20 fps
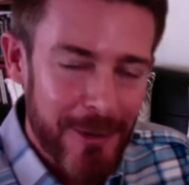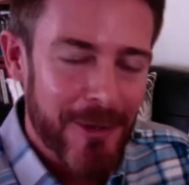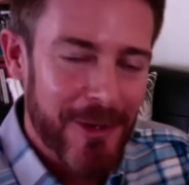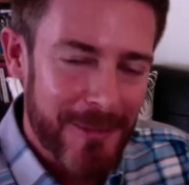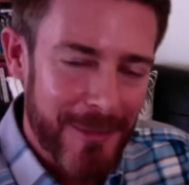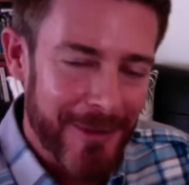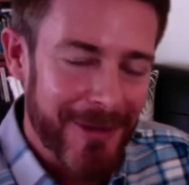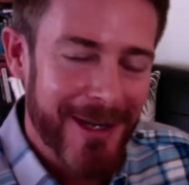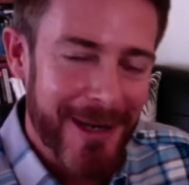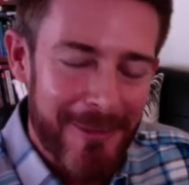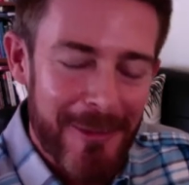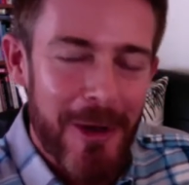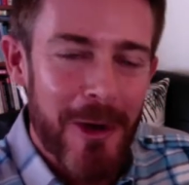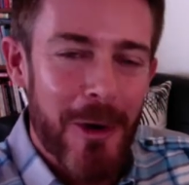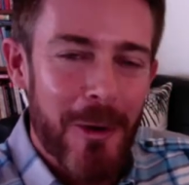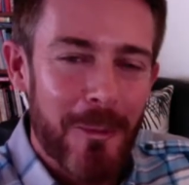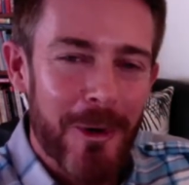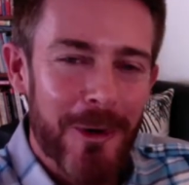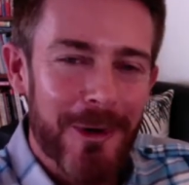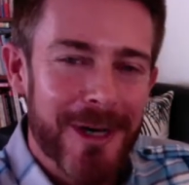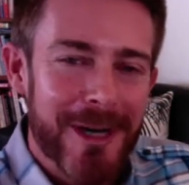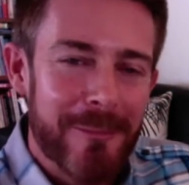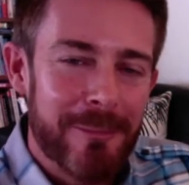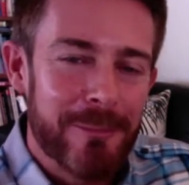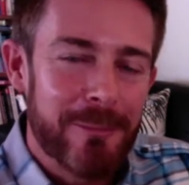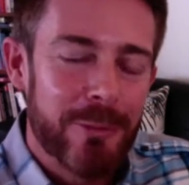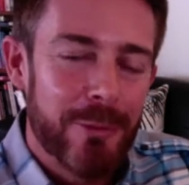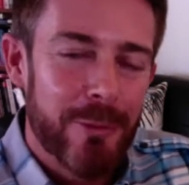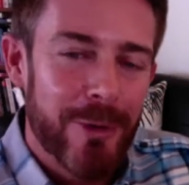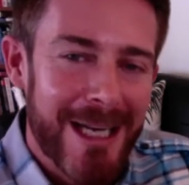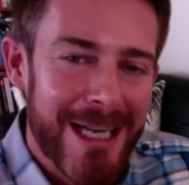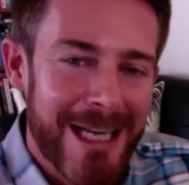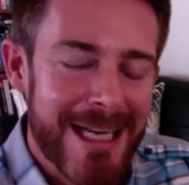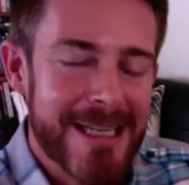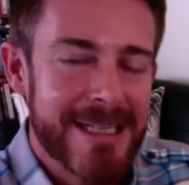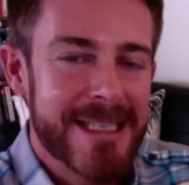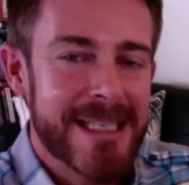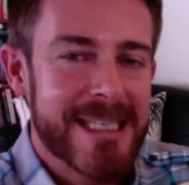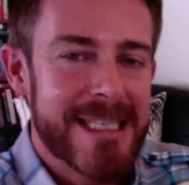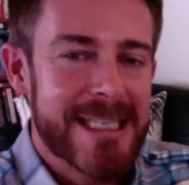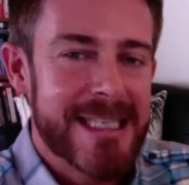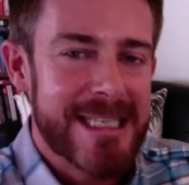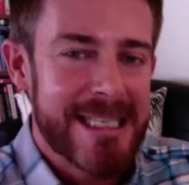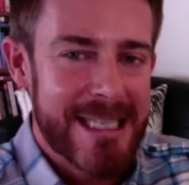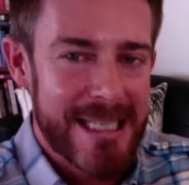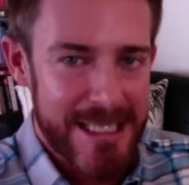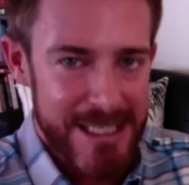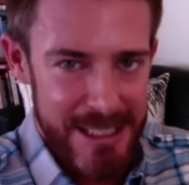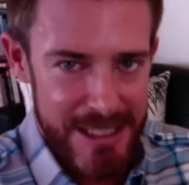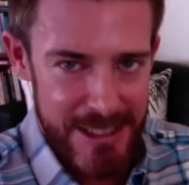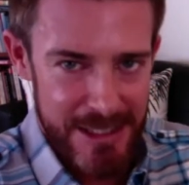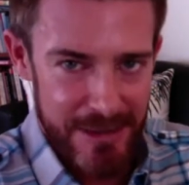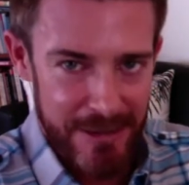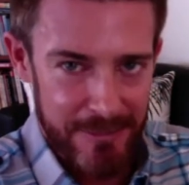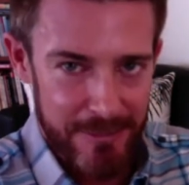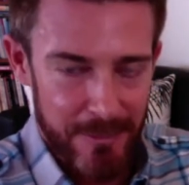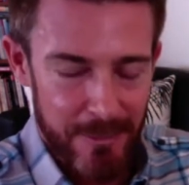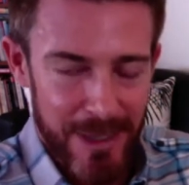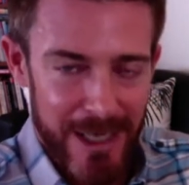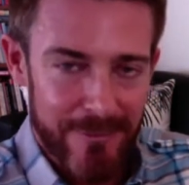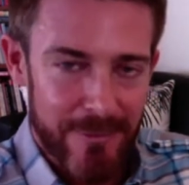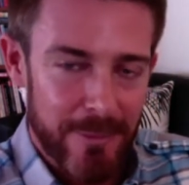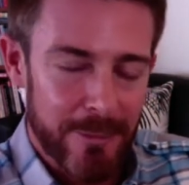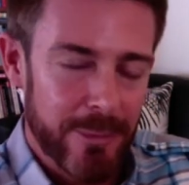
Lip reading: America. We're in a brilliant system. We have a